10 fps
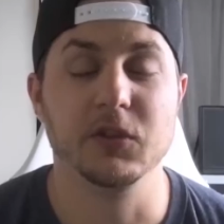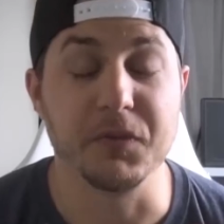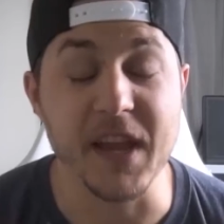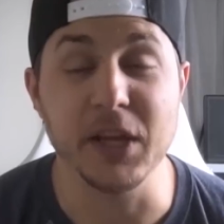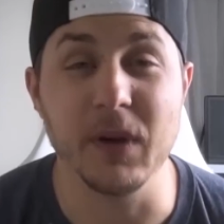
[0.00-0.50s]
So
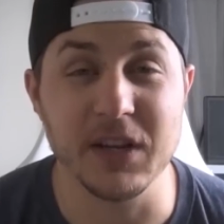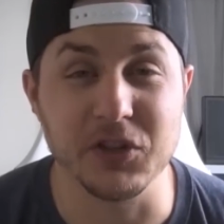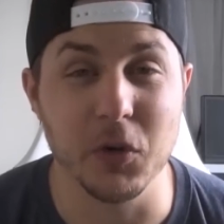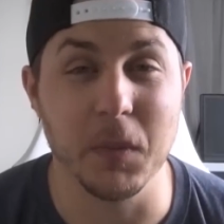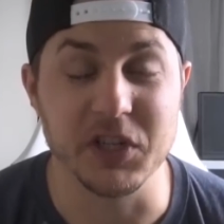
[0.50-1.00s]
thank you guys
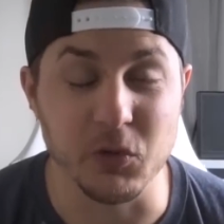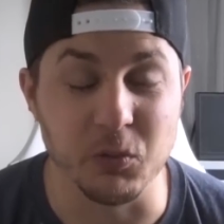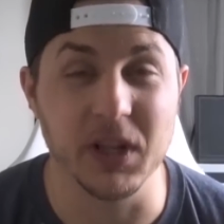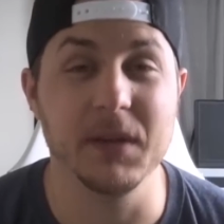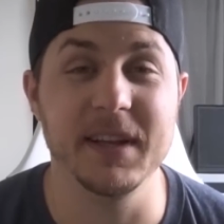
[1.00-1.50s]
so much, it
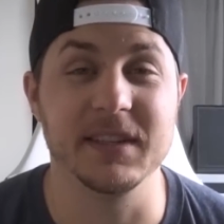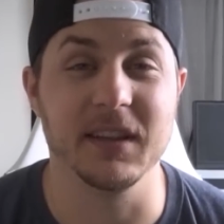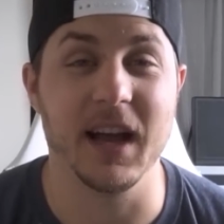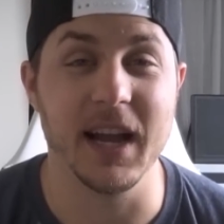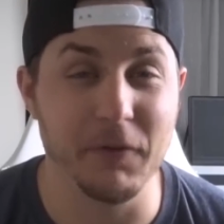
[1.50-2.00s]
really means a
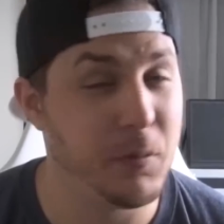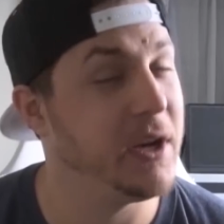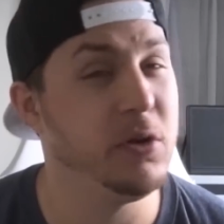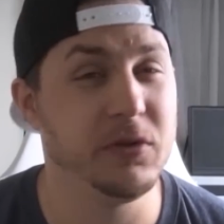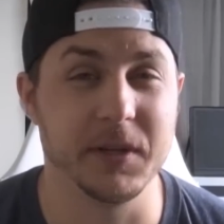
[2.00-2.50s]
lot.
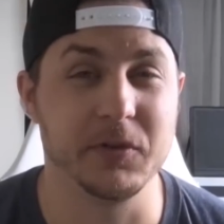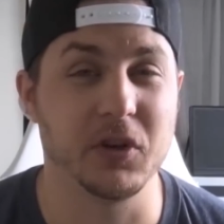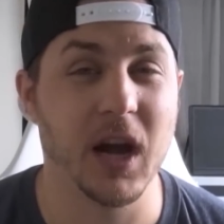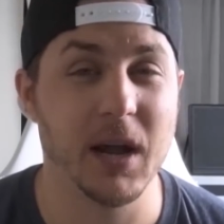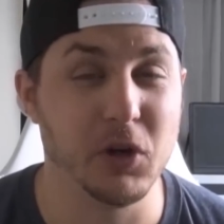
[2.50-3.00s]
Everybody who's
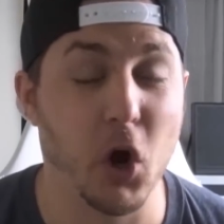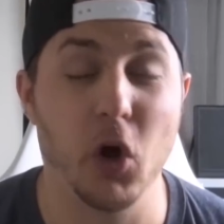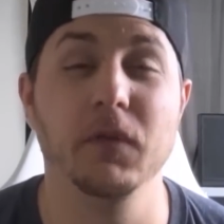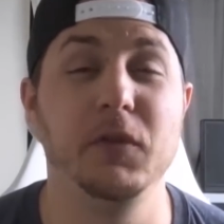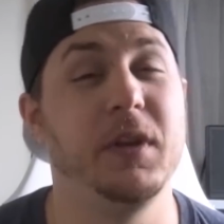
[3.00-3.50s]
subscribed and
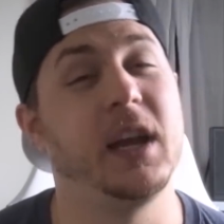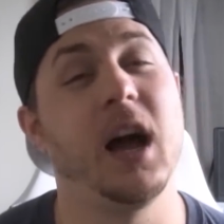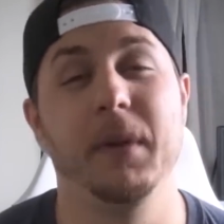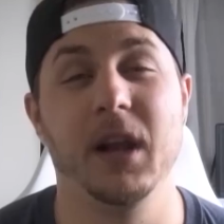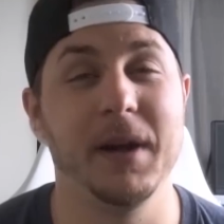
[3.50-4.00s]
all of you that
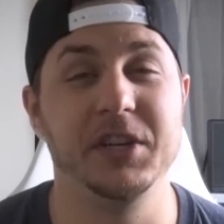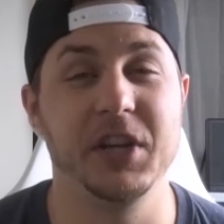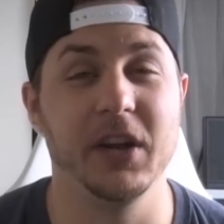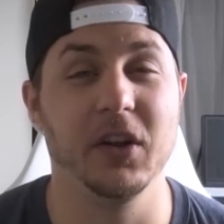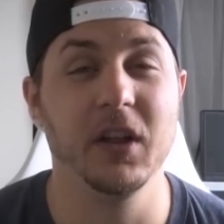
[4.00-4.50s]
comment on my
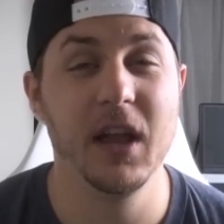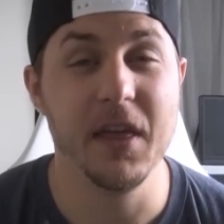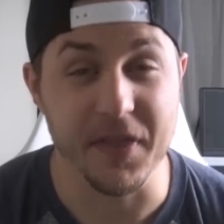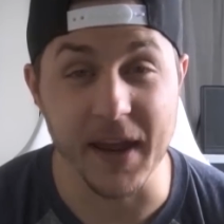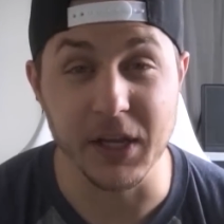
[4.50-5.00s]
channel,
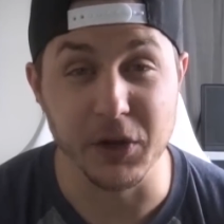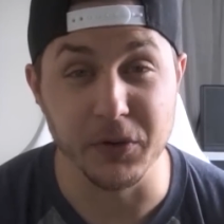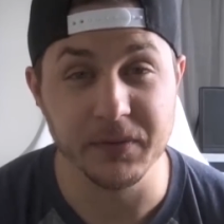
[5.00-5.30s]
thank you.